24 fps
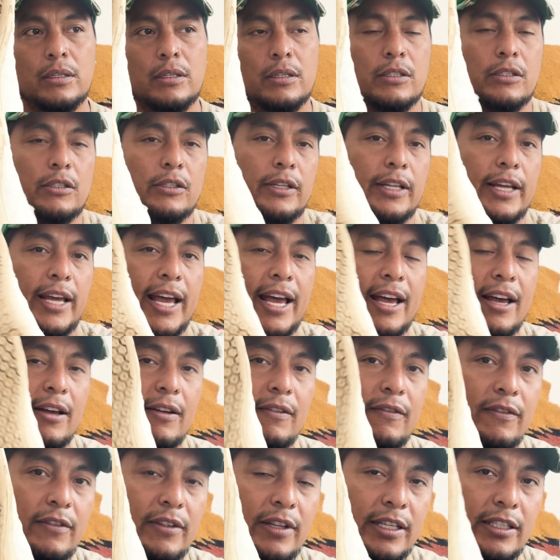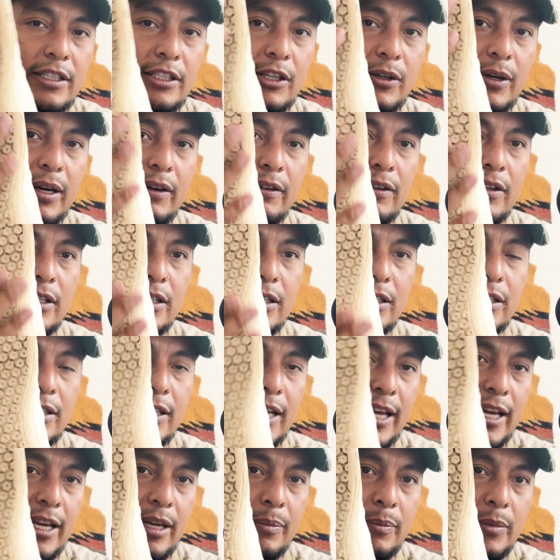So they still have this
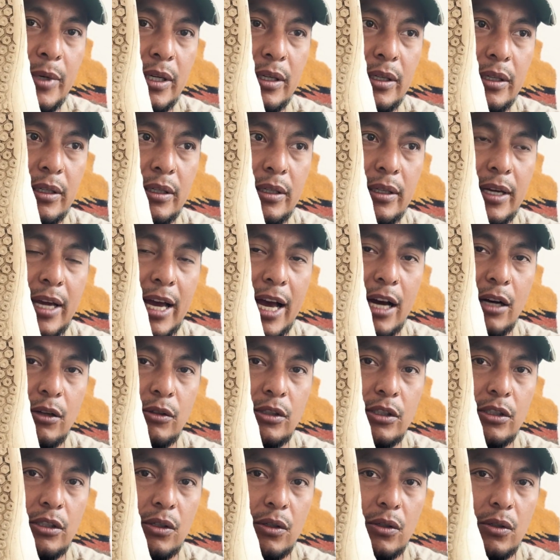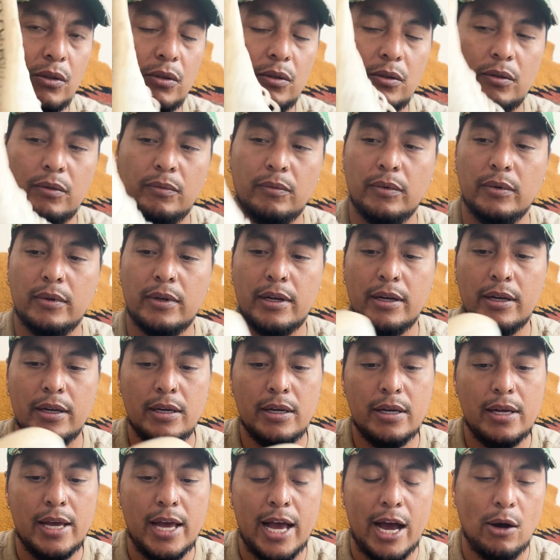same outsole.
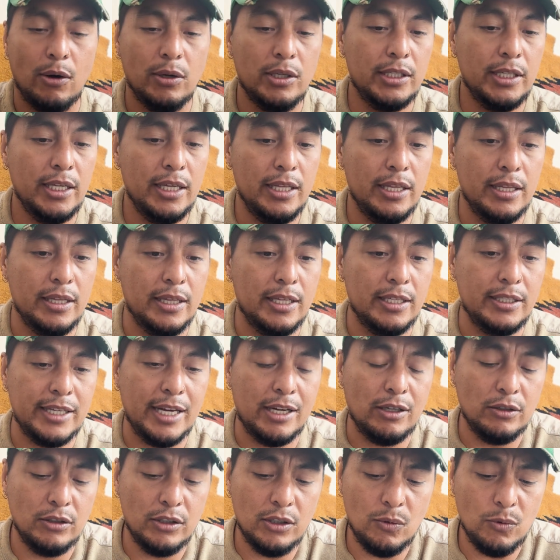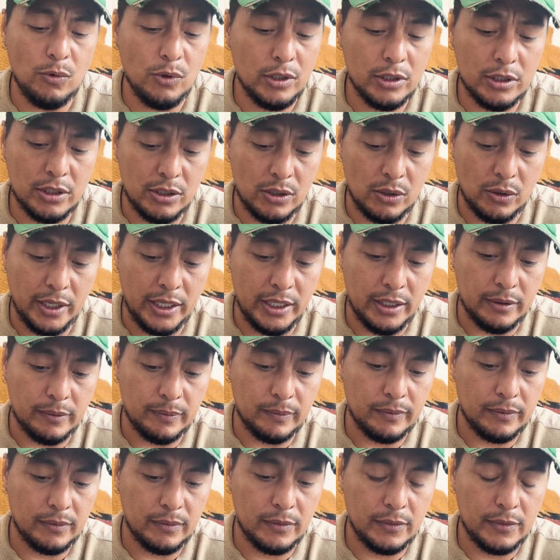I would say this outsole works great.
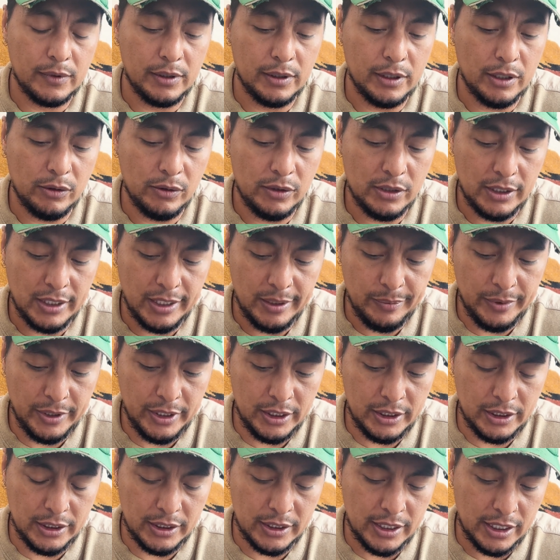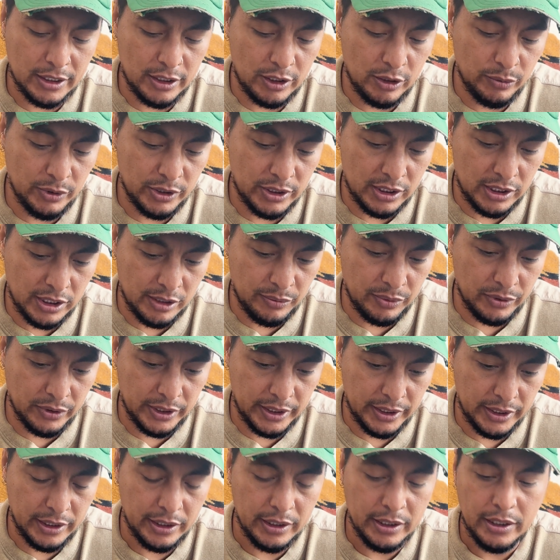No slippage, it's not super
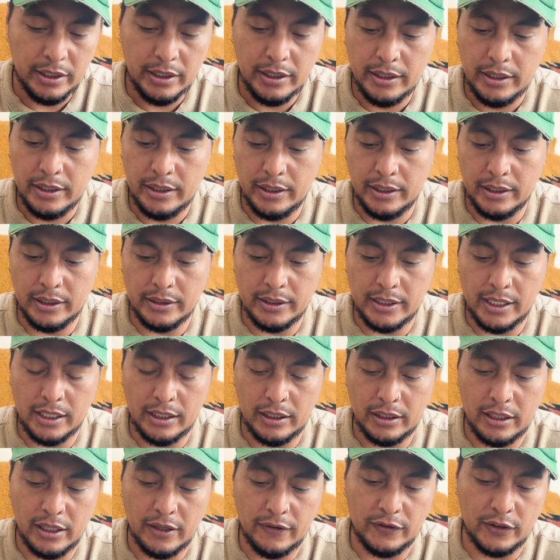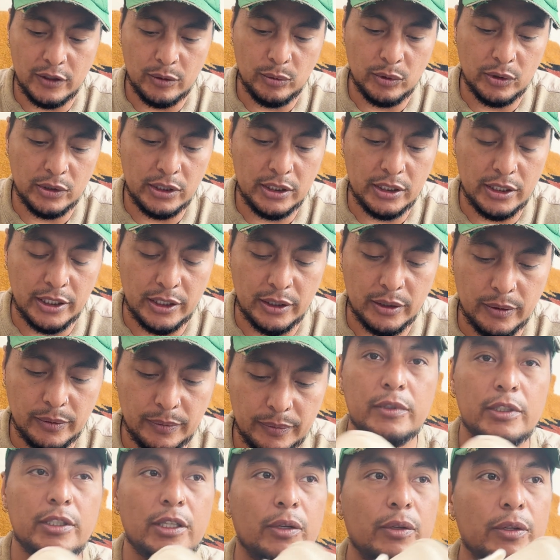slippery. It's hella comfortable still.
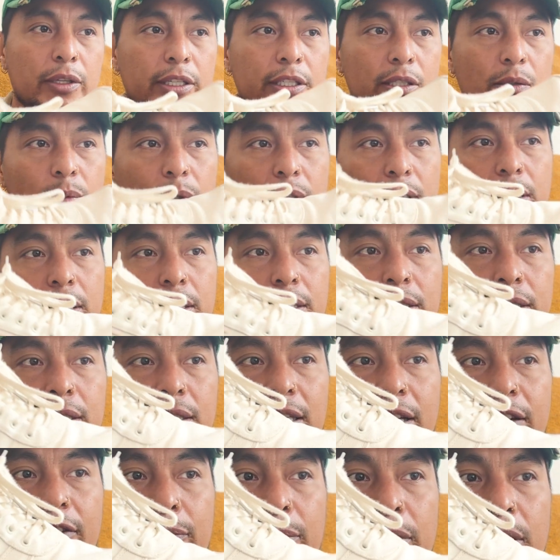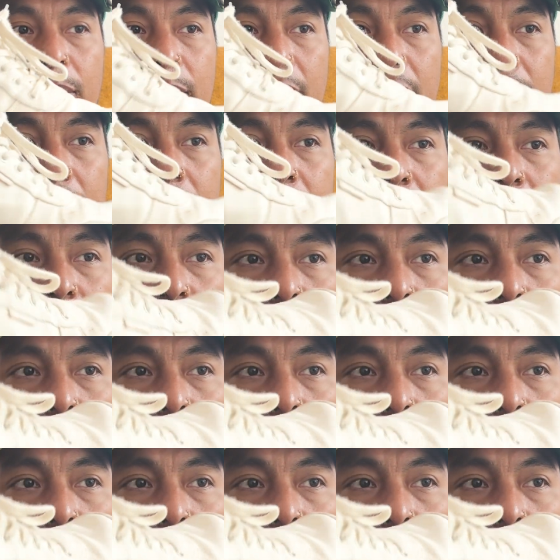So these Whitins have been my next